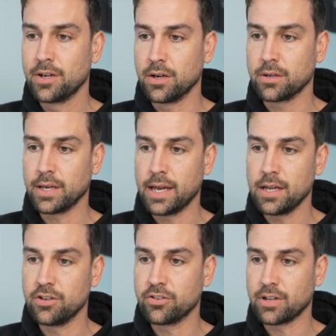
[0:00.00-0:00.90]

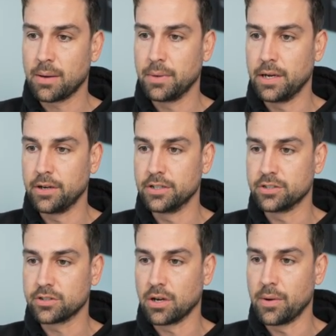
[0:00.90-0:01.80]
Okay, you just come here and
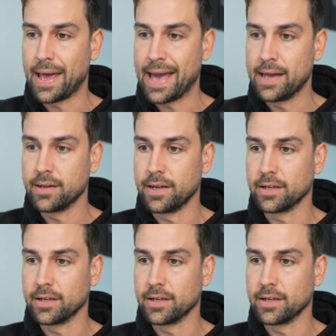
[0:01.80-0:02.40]
just go add an